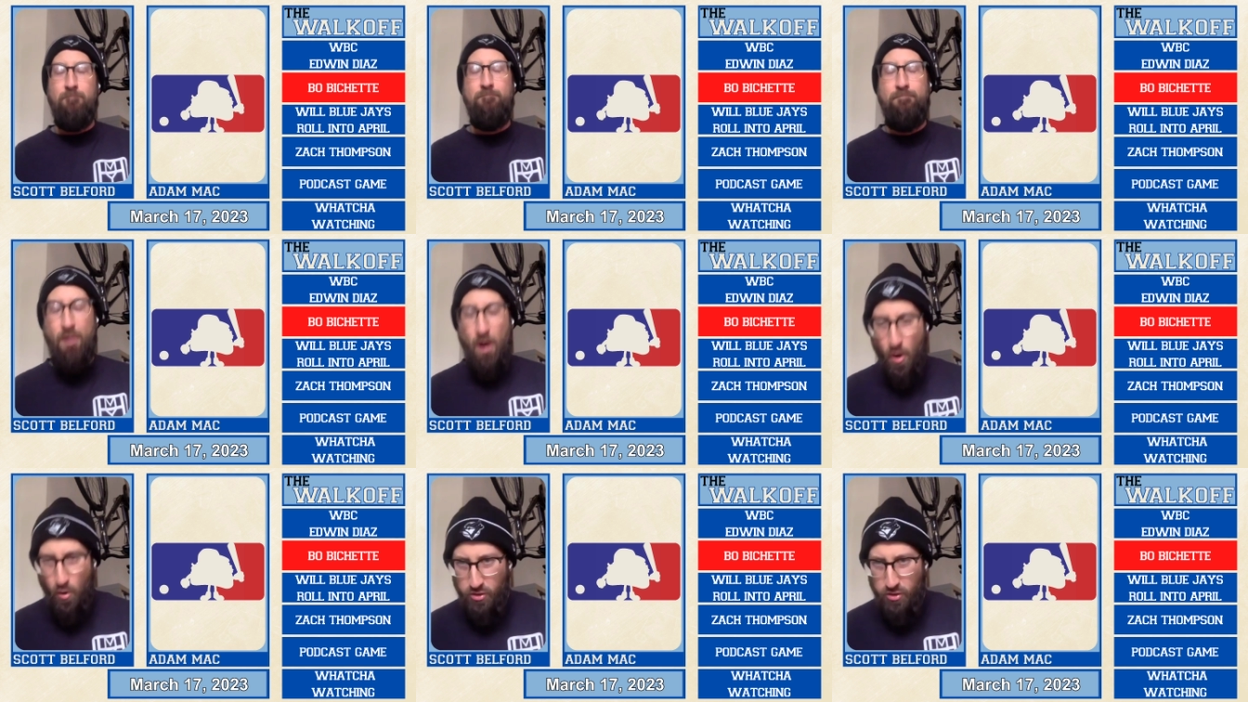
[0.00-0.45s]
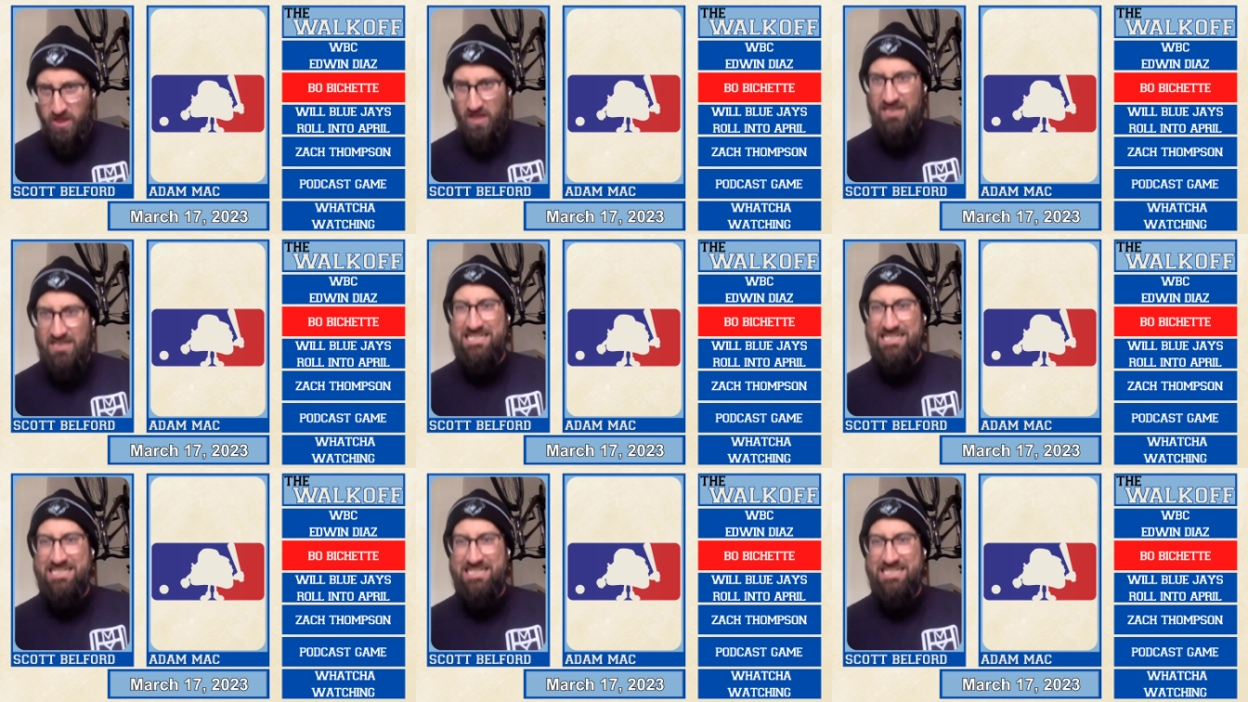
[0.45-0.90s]
Both
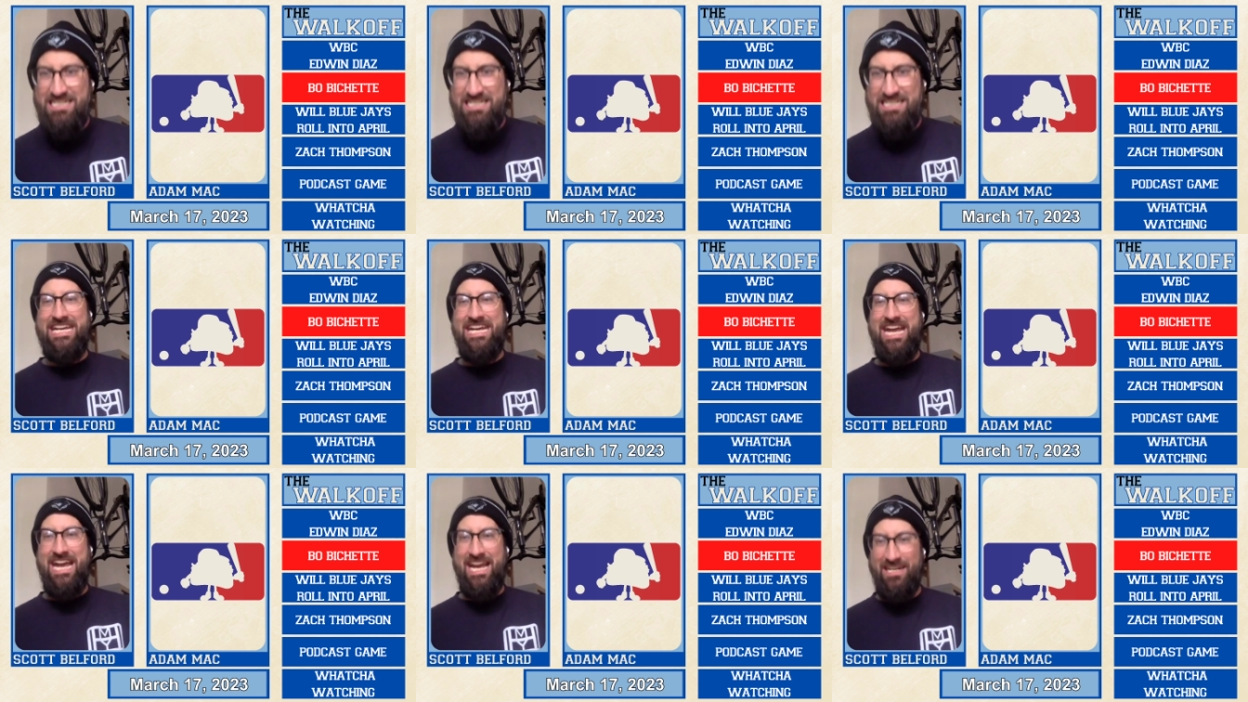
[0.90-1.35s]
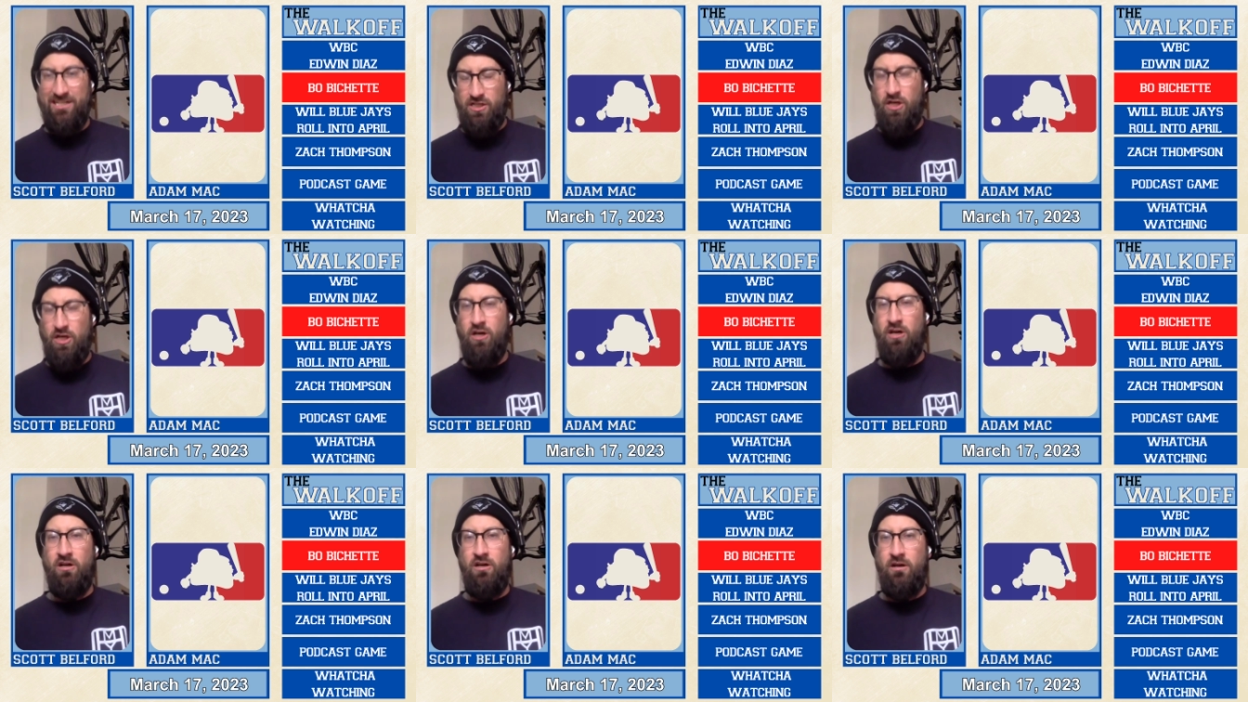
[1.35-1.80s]
Danny and
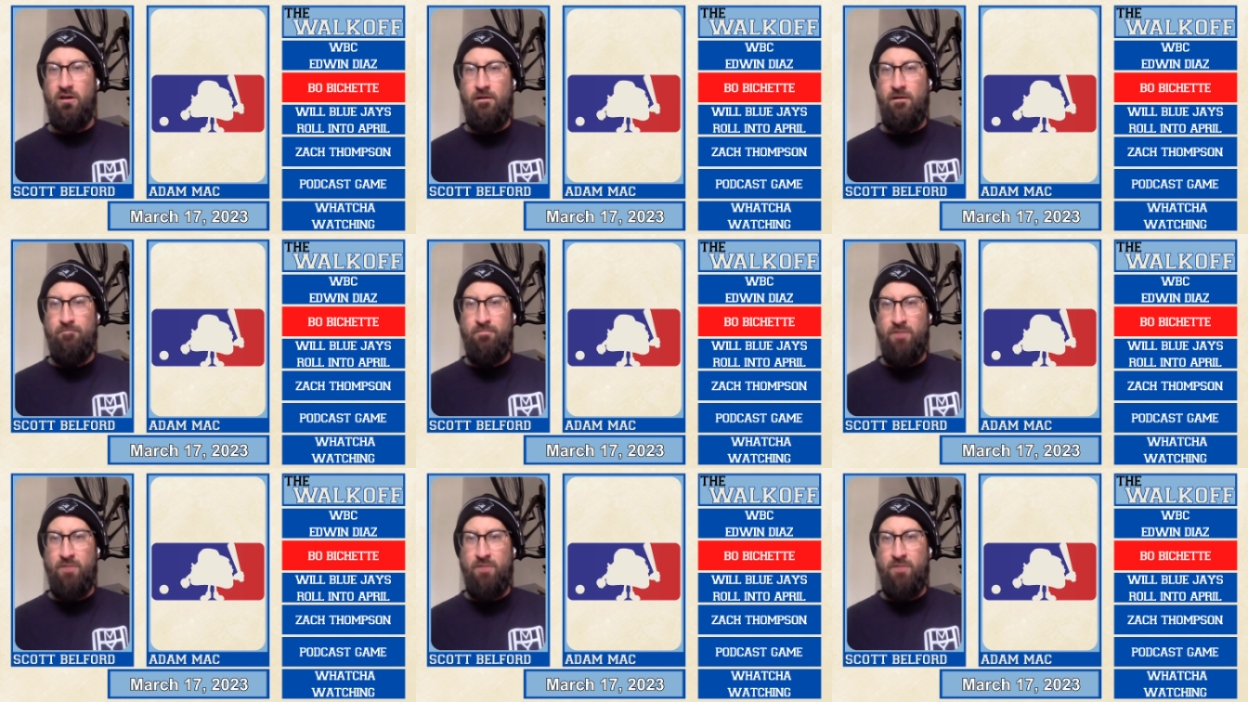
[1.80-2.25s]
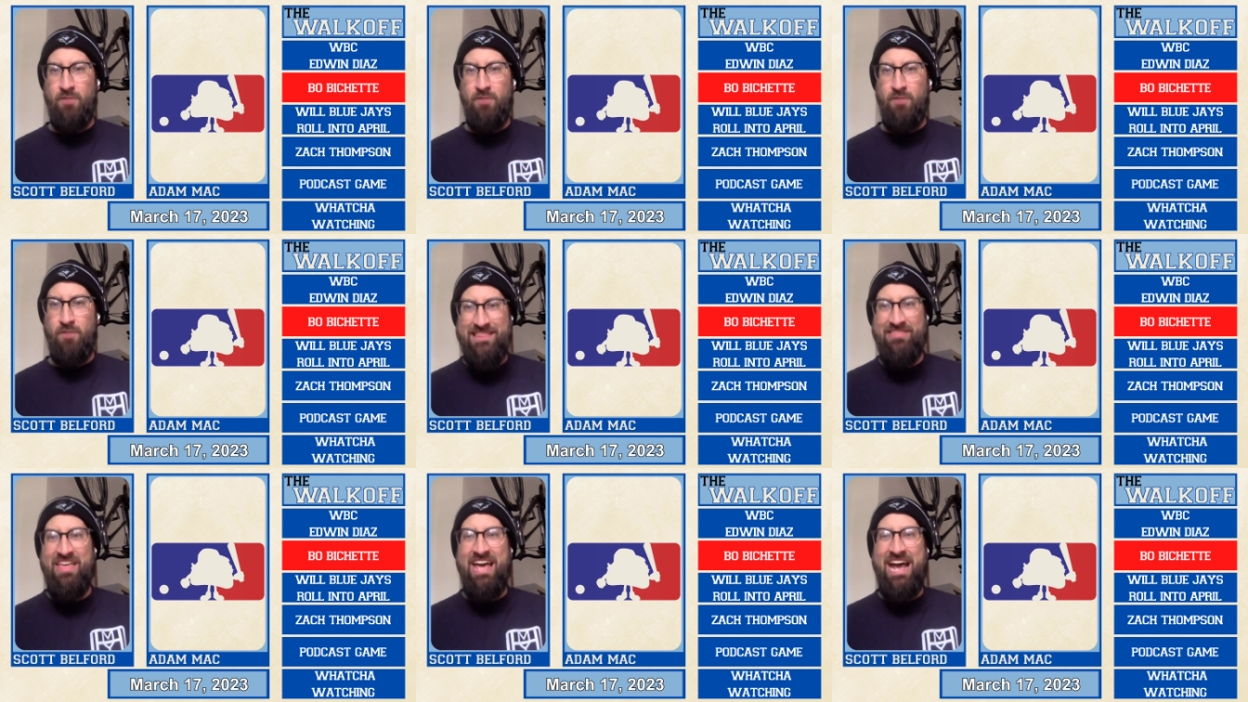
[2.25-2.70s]
Kirk are
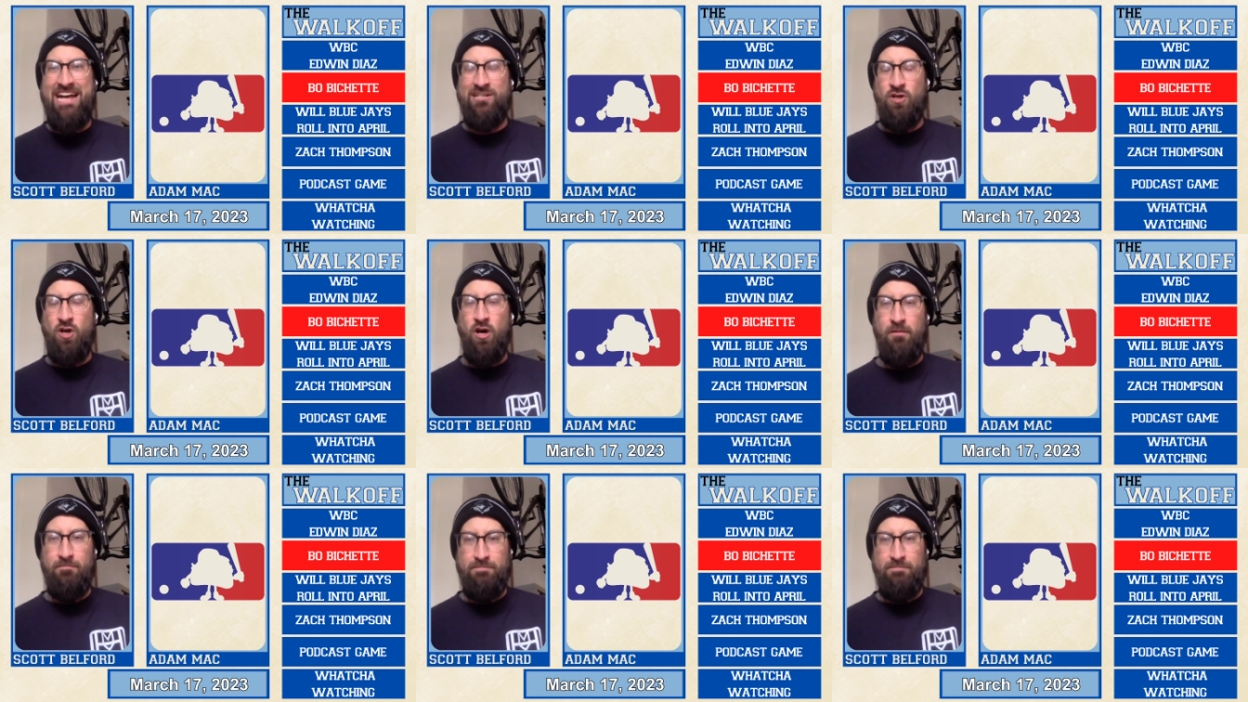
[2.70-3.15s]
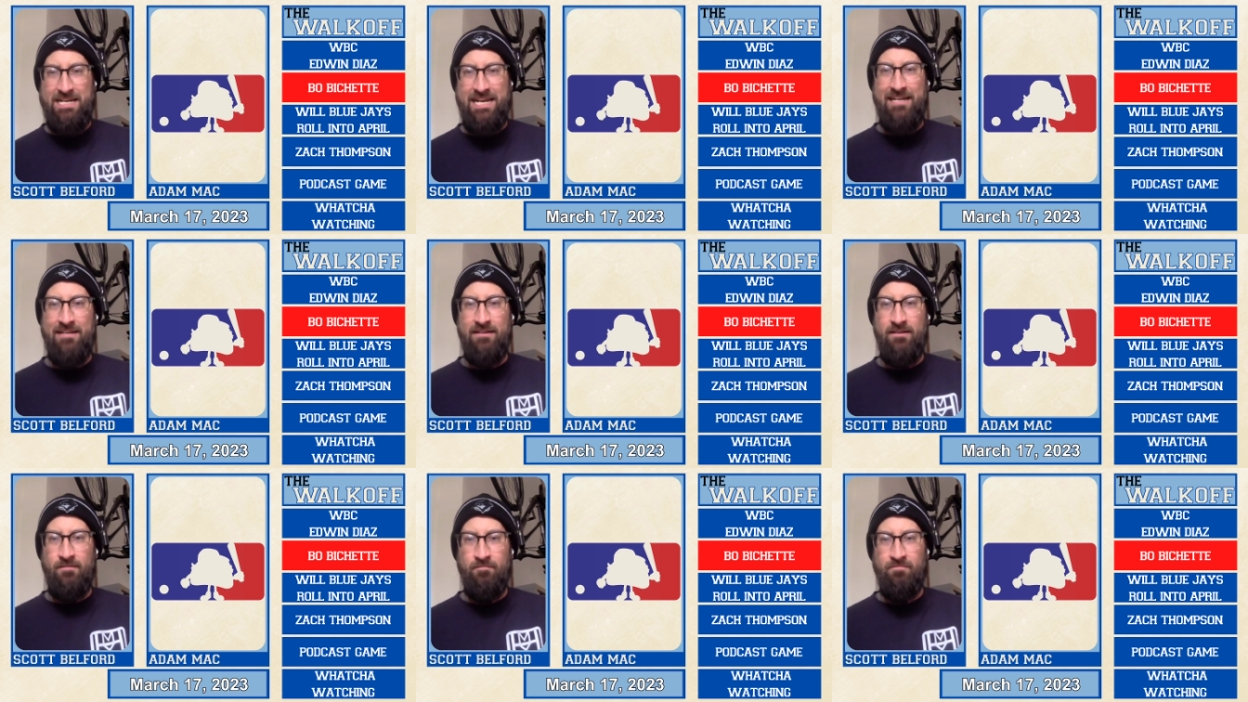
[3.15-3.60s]
in that top
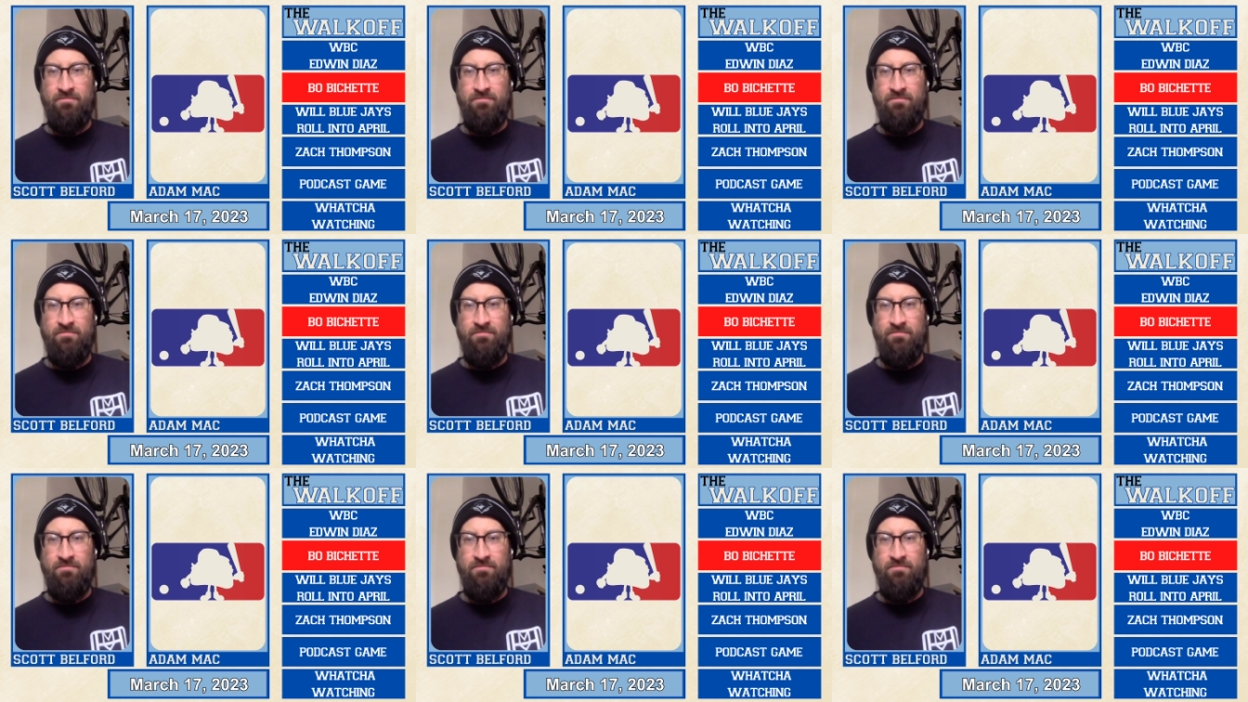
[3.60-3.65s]
10.